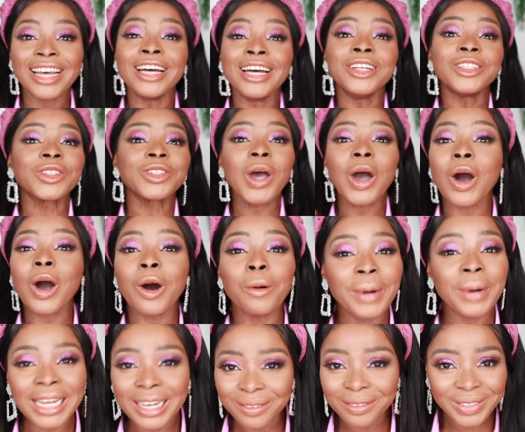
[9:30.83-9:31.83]
To all
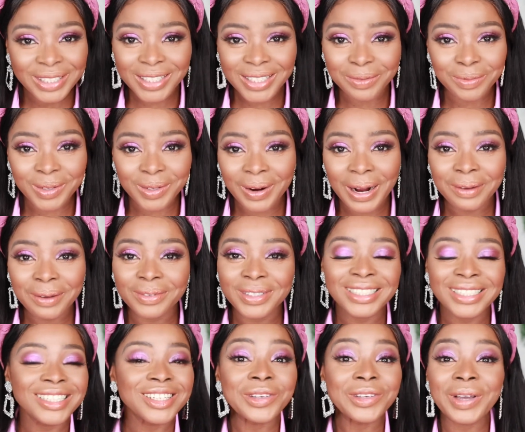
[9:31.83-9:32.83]
my lovely
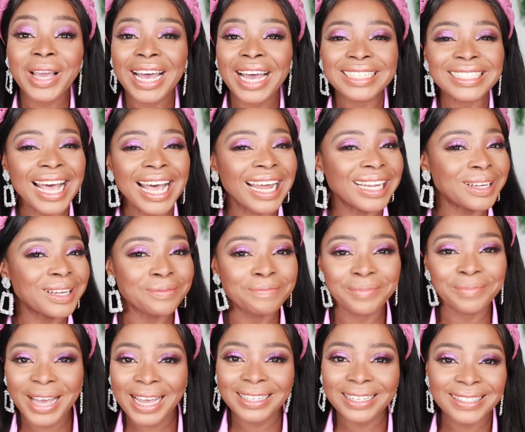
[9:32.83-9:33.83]
subscribers, you guys are the
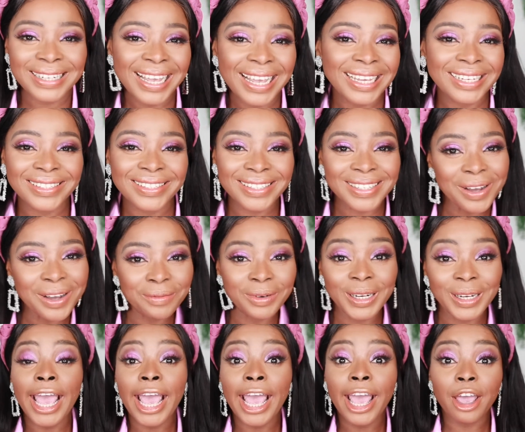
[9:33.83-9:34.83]
best. Thank you so
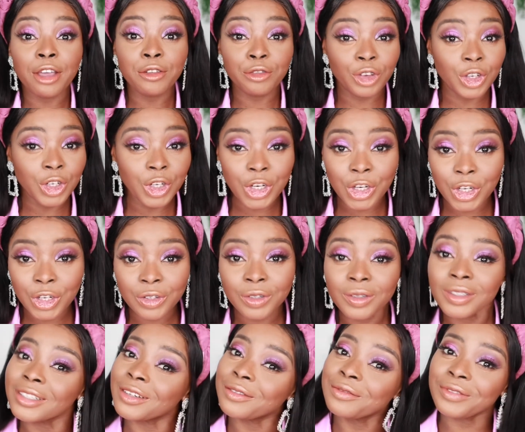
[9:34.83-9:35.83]
much. If you're new,
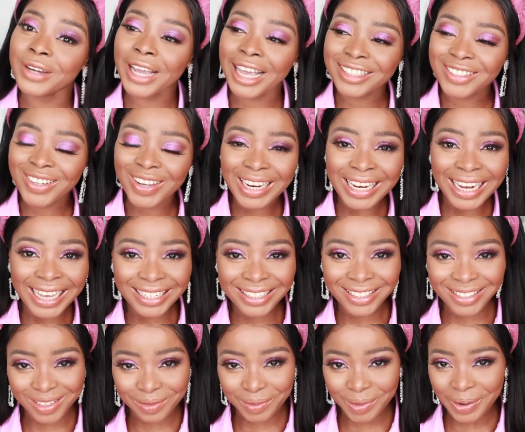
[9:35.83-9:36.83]
don't forget to click the
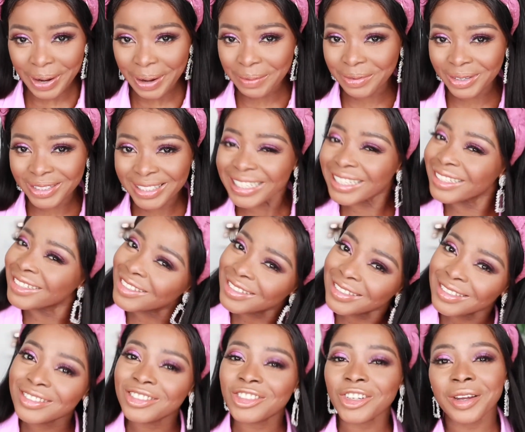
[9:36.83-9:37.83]
subscribe button.
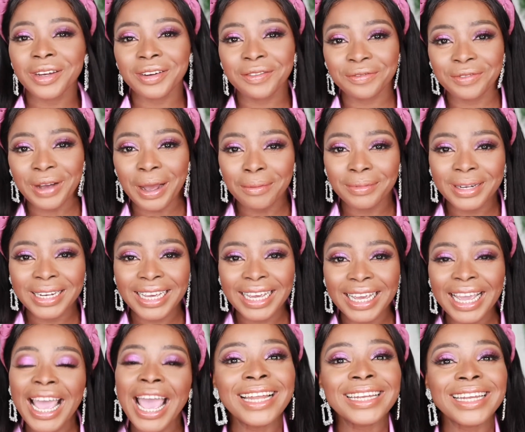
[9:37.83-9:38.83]
Join the
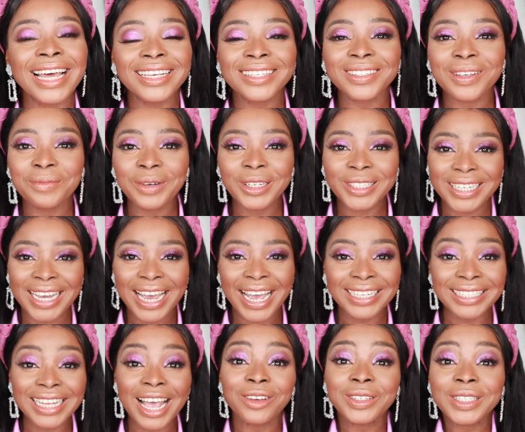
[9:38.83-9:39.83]
family. Thanks so much,
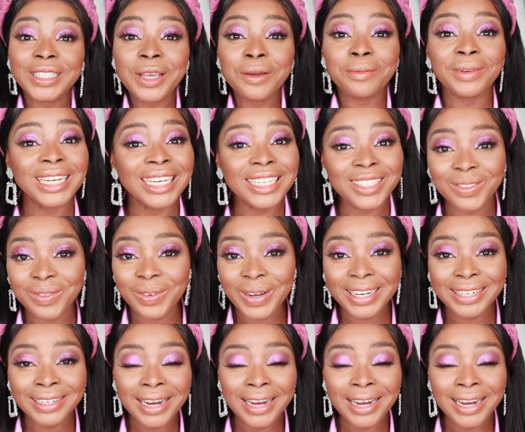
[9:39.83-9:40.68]
guys. I'll see you in my next one.